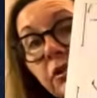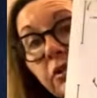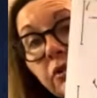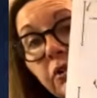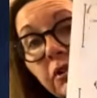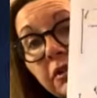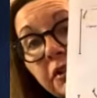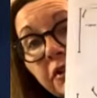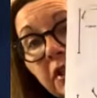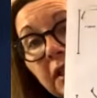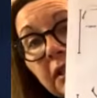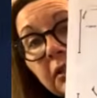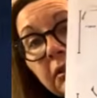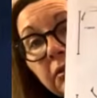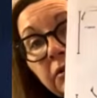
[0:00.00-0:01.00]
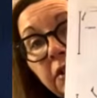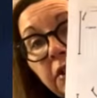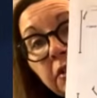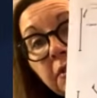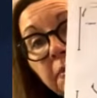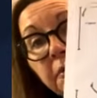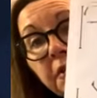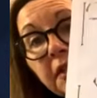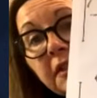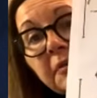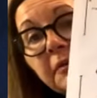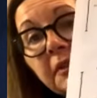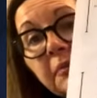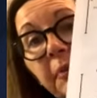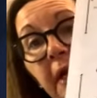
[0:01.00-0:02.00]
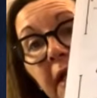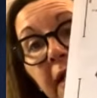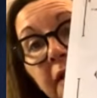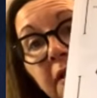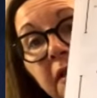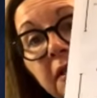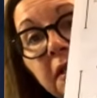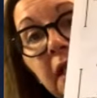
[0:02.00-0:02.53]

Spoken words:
drawstring reusable Christmas bags. They're